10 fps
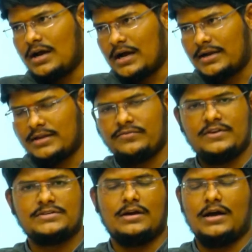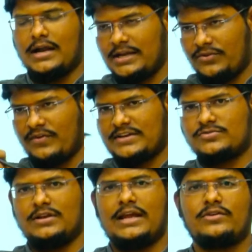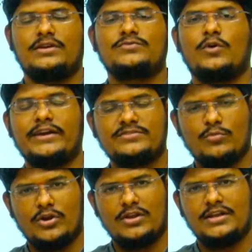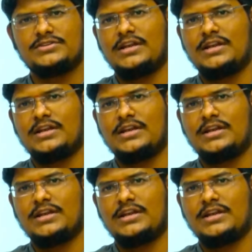artifactual language, voice modulation,